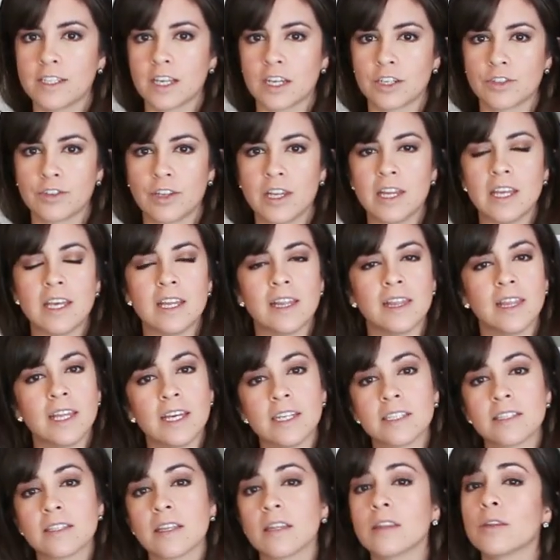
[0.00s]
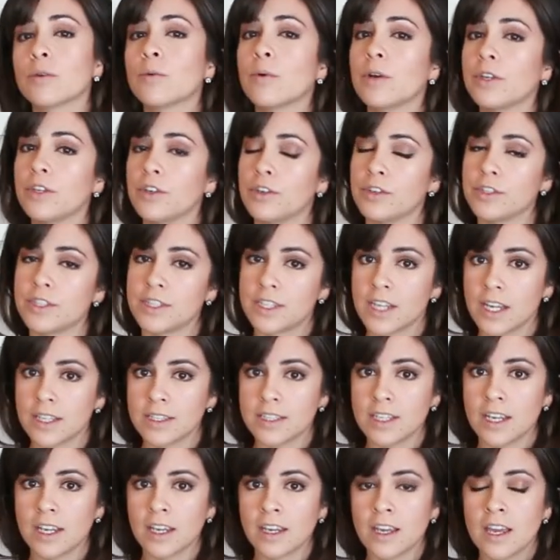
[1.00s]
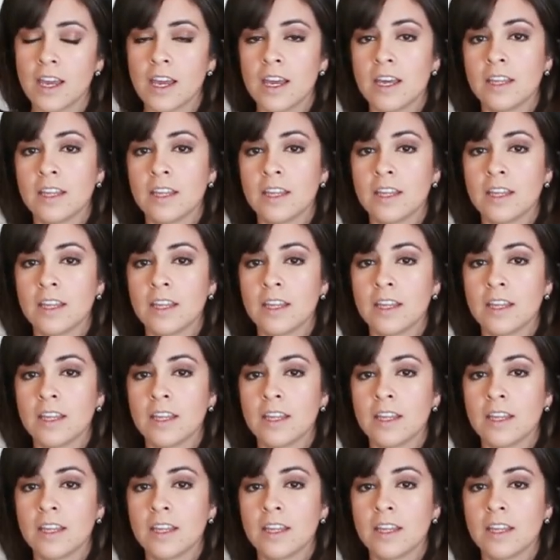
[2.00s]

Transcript: actually less than the one you're setting,